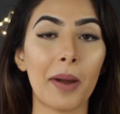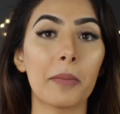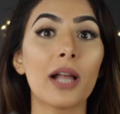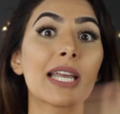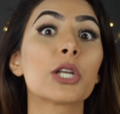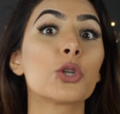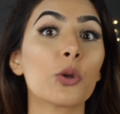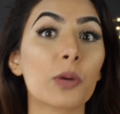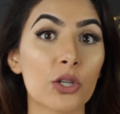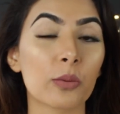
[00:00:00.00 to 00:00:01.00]
I'm not like
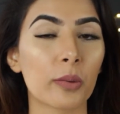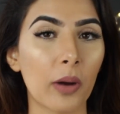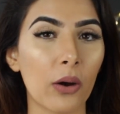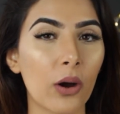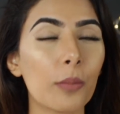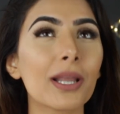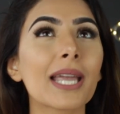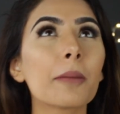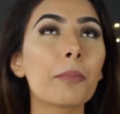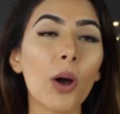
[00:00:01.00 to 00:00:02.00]
super boho, but
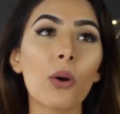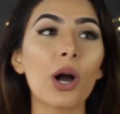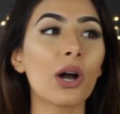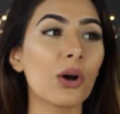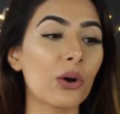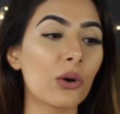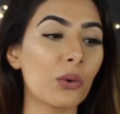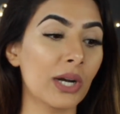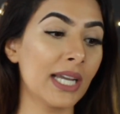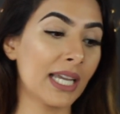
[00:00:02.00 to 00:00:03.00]
like
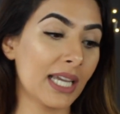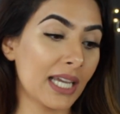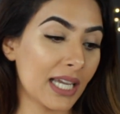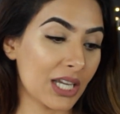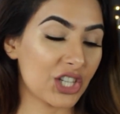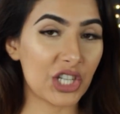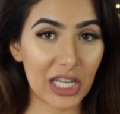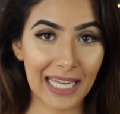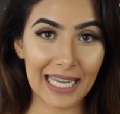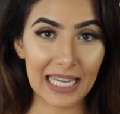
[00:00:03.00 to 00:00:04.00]
boho
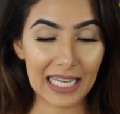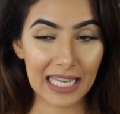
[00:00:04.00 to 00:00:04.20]
chic,